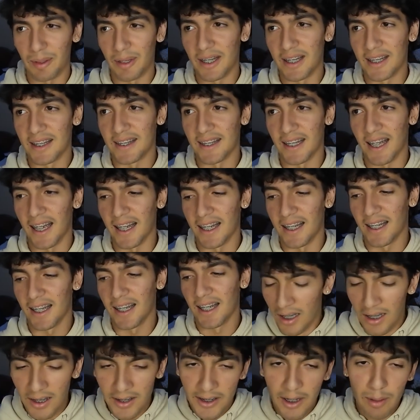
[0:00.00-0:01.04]
and it's like
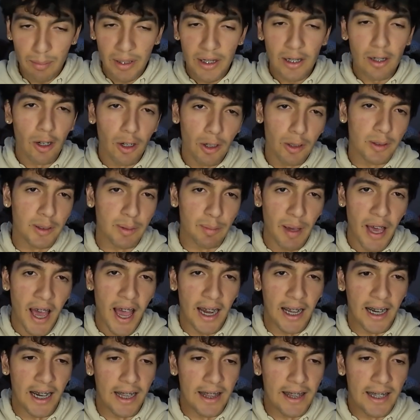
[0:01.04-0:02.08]
something holds you
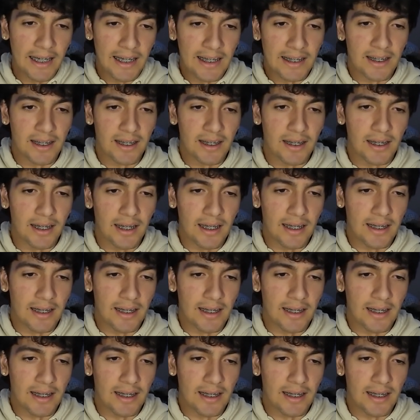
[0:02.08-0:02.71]
back. And I think it's